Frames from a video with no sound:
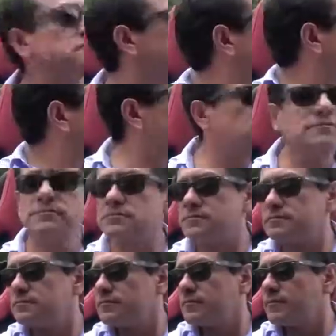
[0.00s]

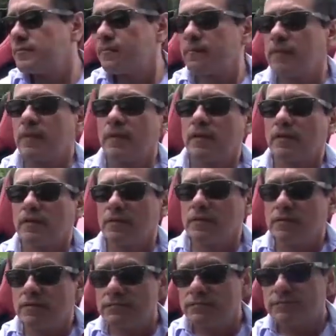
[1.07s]

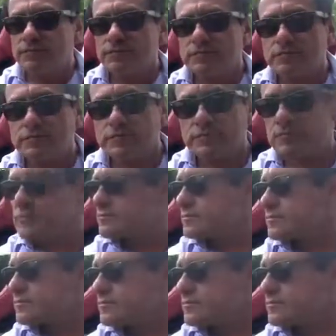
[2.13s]
The person shown says nothing.